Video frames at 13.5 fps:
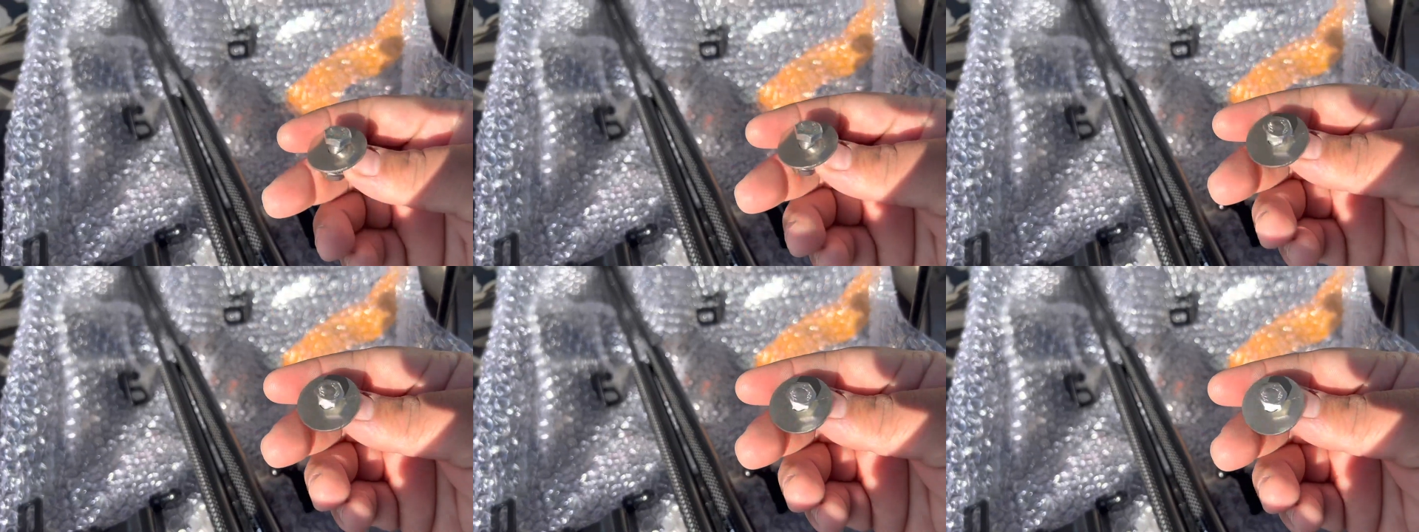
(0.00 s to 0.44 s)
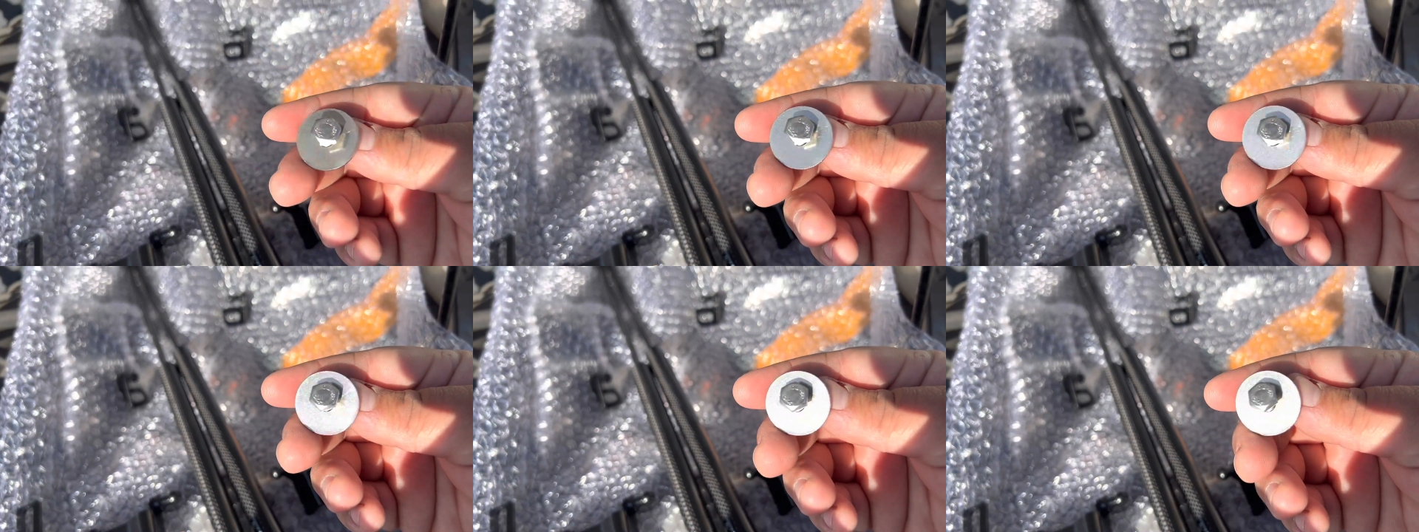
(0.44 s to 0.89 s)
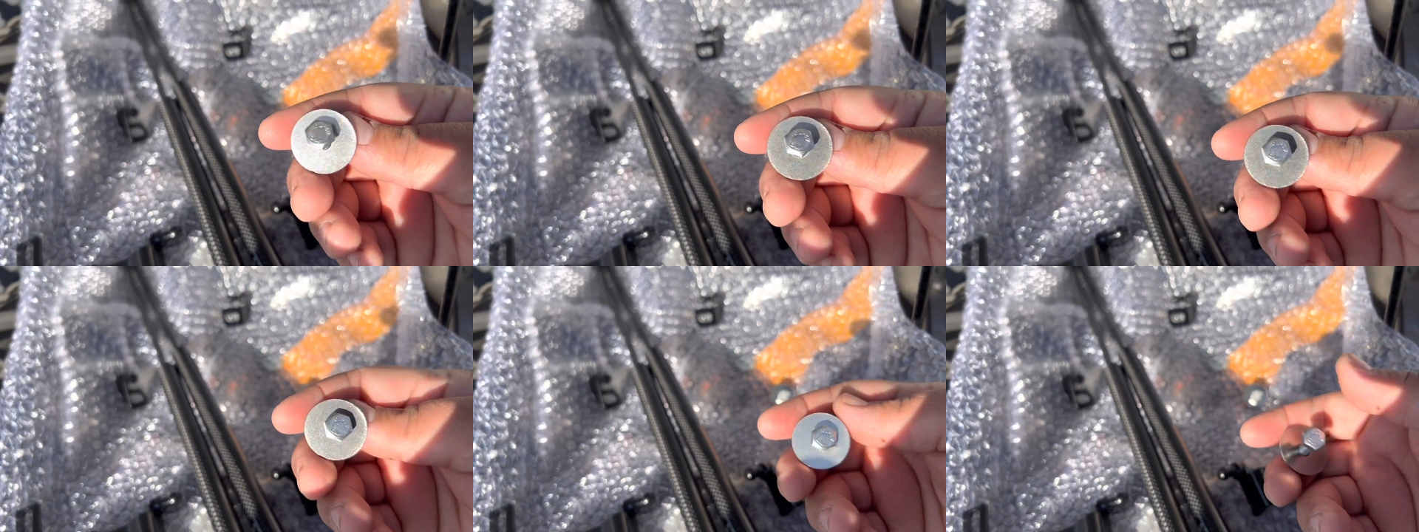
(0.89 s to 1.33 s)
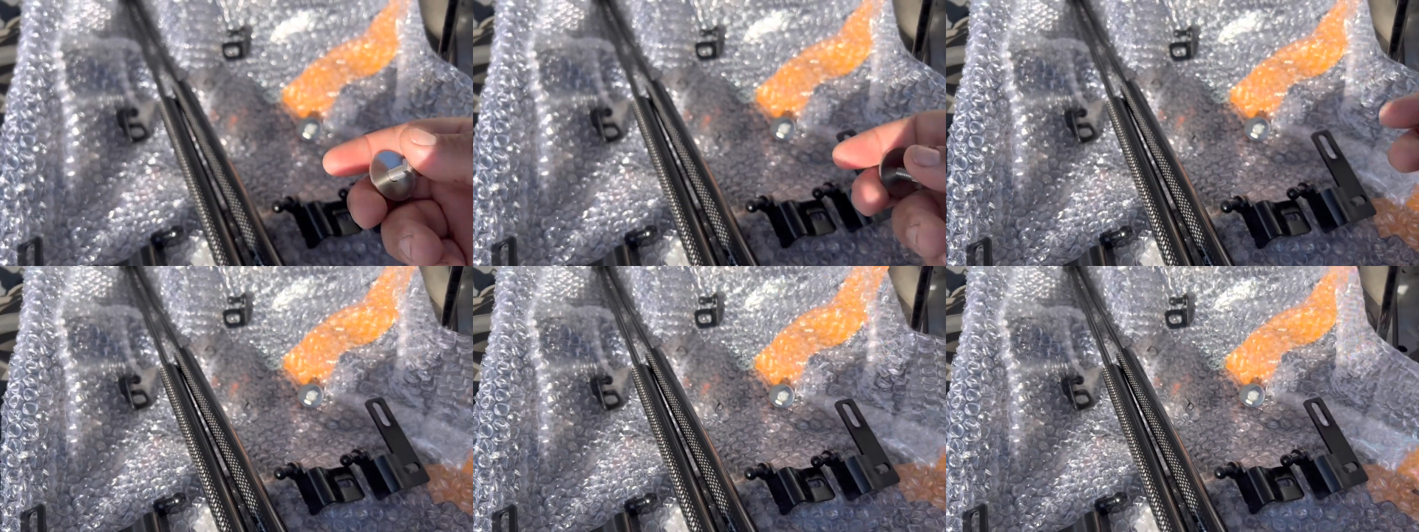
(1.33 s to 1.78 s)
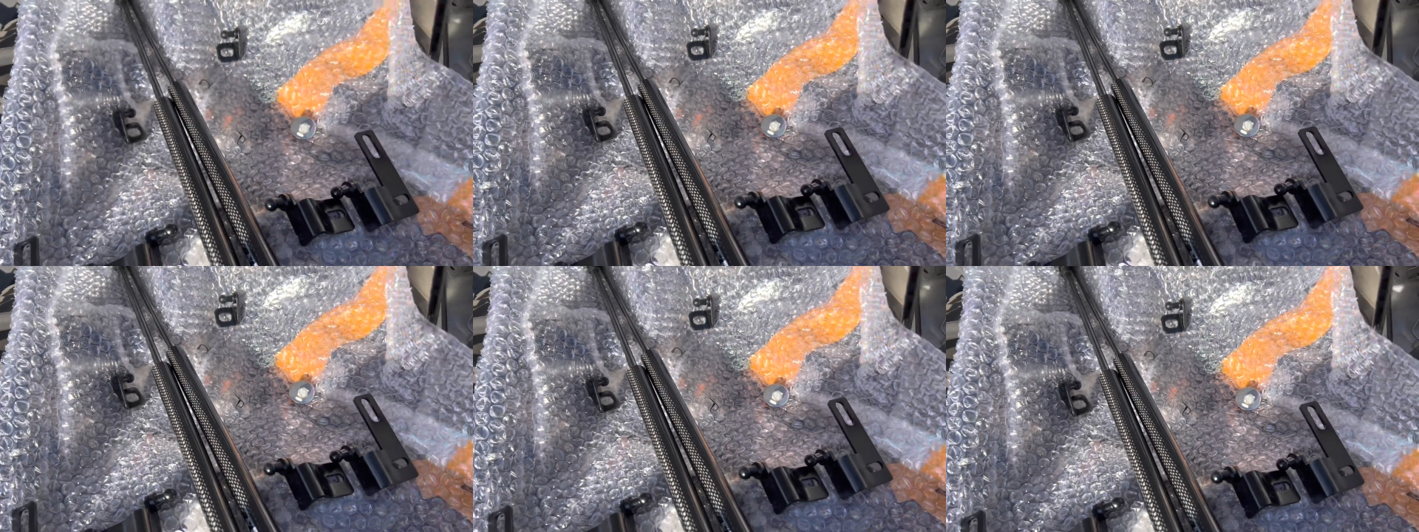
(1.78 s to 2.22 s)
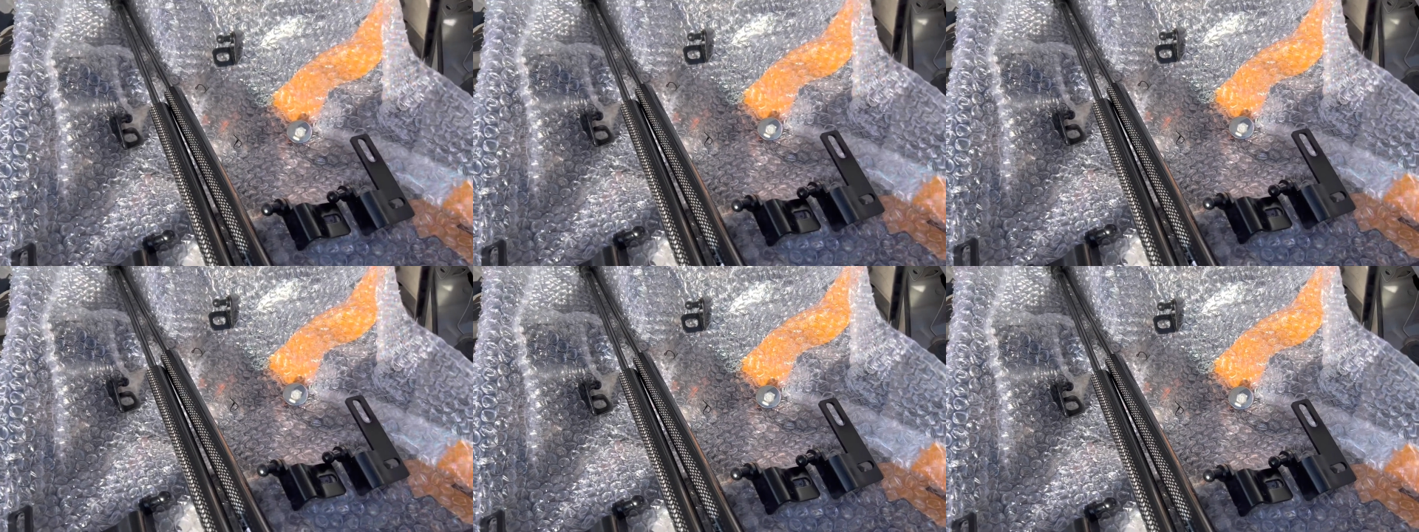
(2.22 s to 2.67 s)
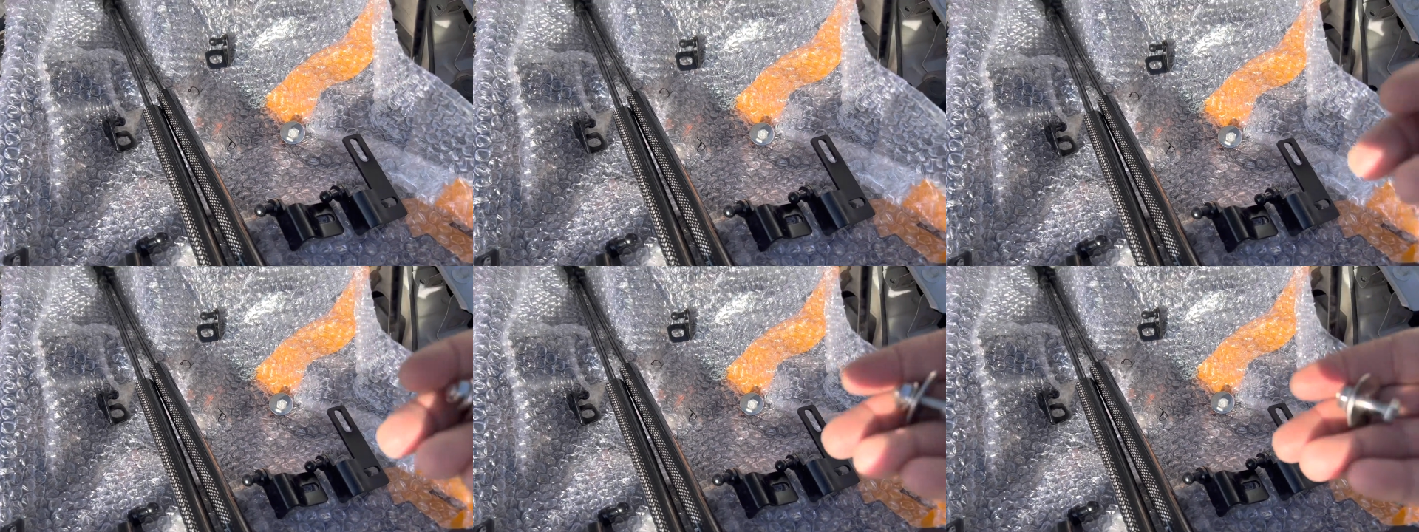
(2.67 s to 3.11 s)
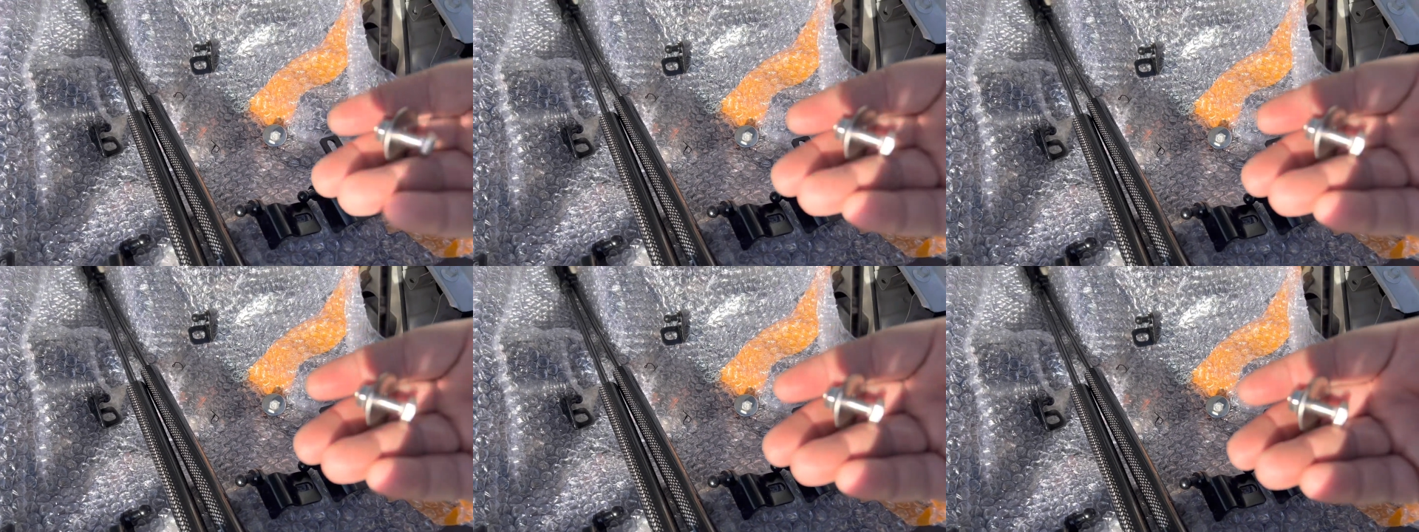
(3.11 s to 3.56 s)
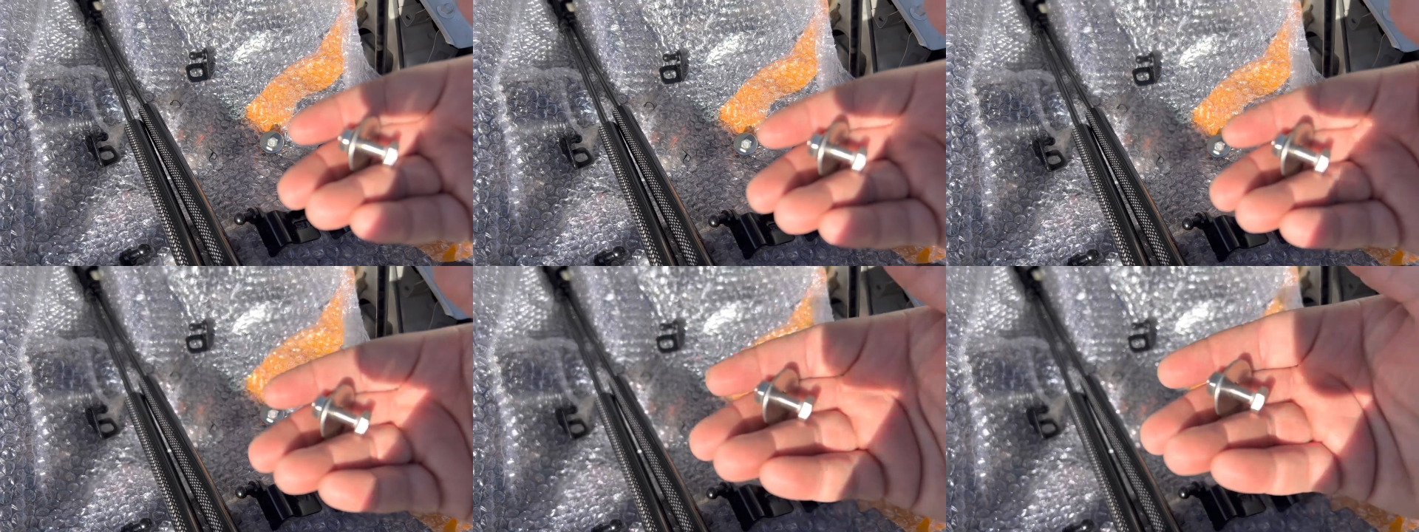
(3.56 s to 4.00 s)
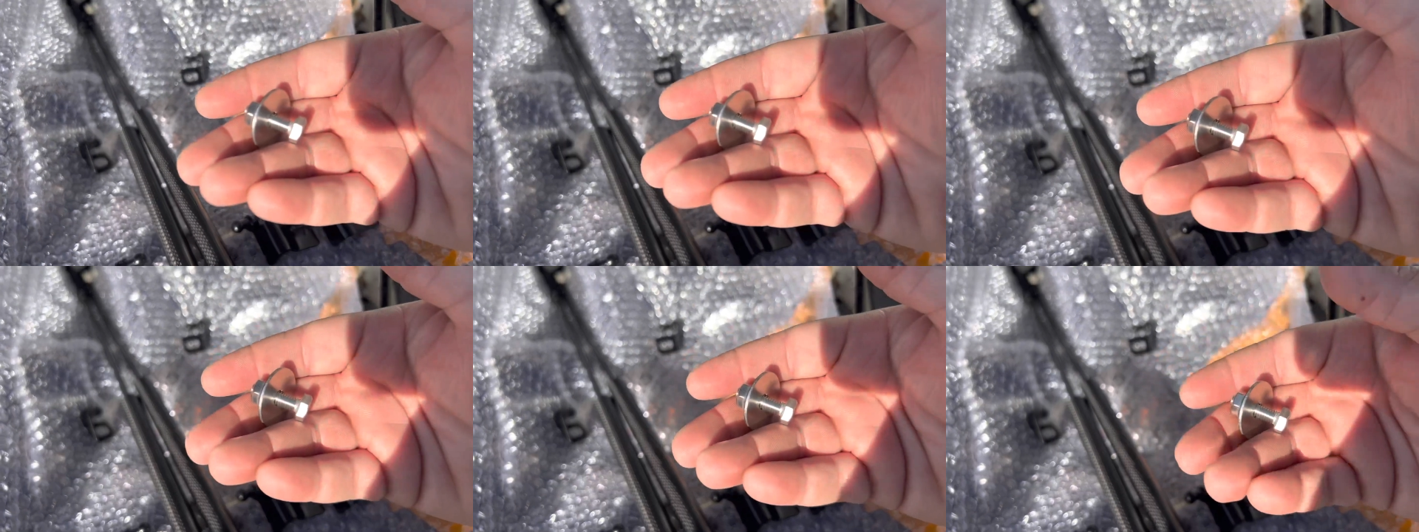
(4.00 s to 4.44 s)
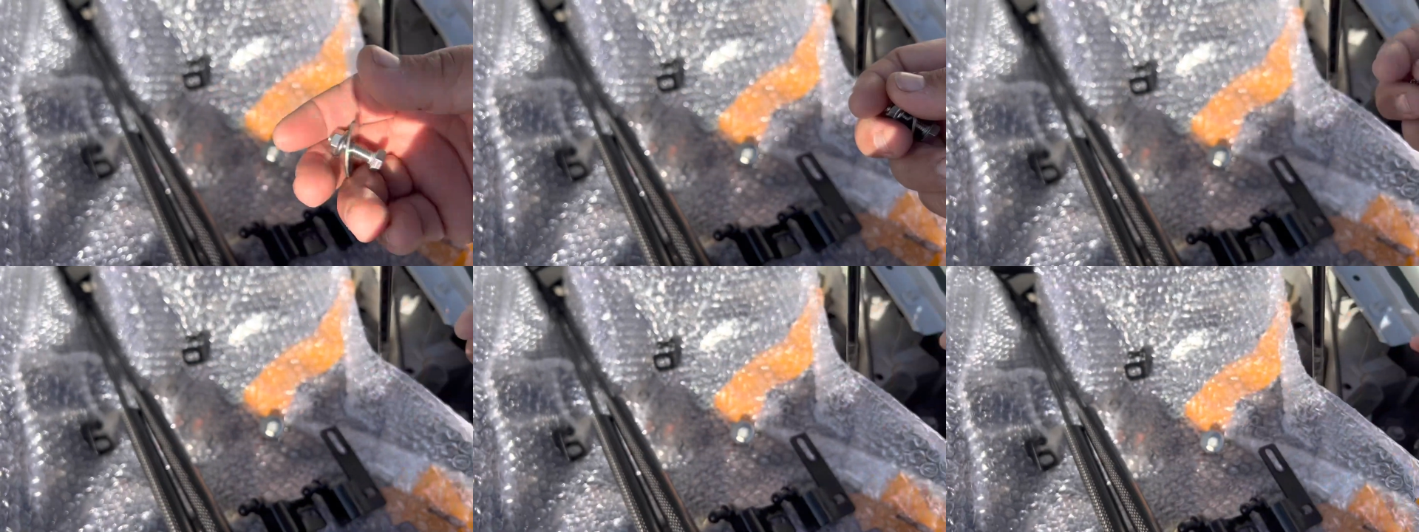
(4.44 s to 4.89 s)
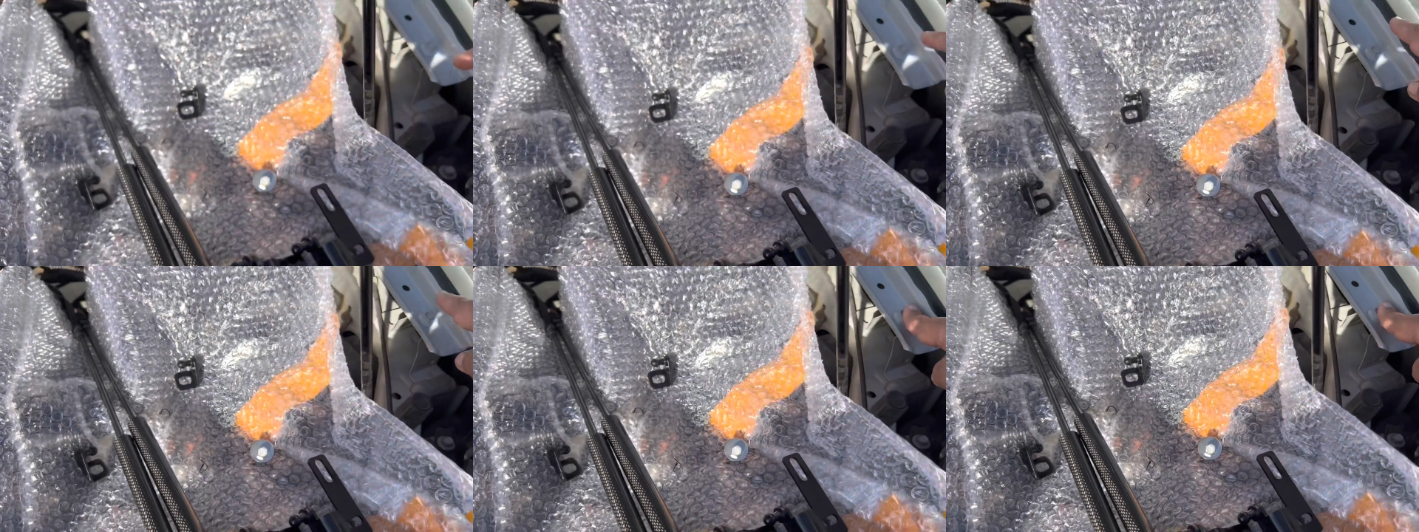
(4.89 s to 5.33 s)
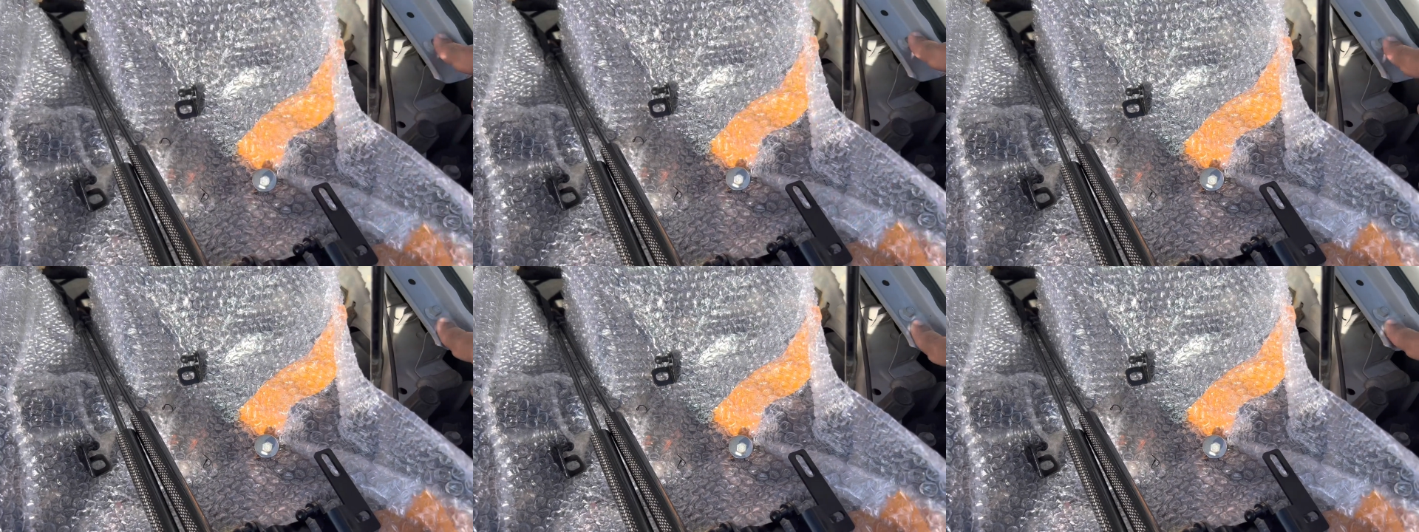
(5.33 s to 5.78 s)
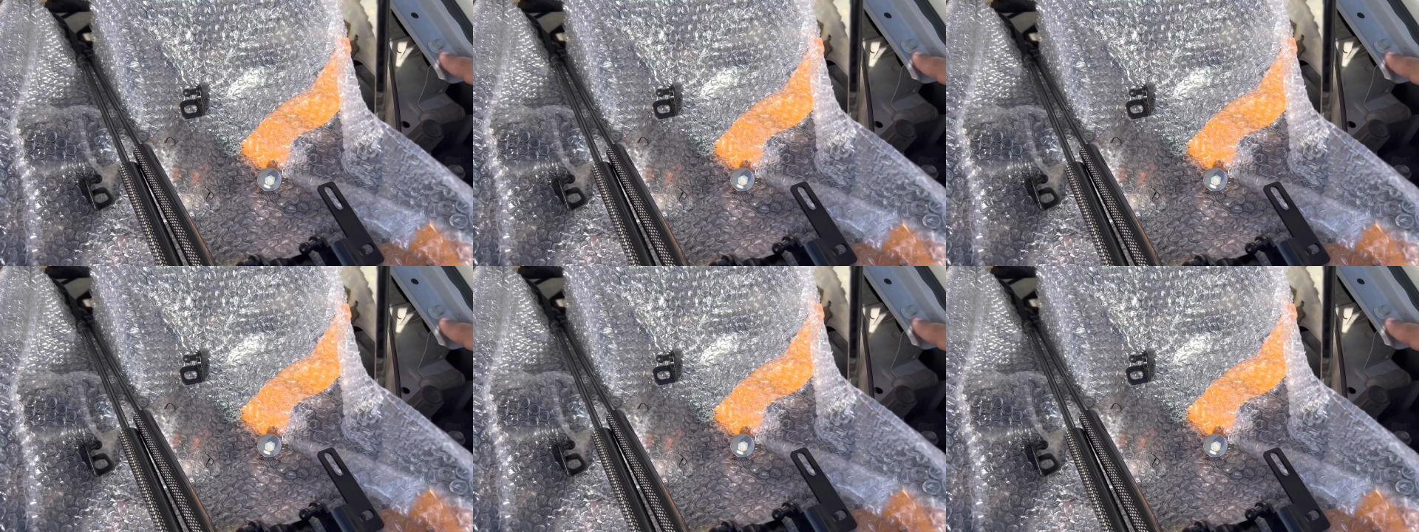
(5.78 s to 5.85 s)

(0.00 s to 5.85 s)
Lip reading: [unreadable: no face in view]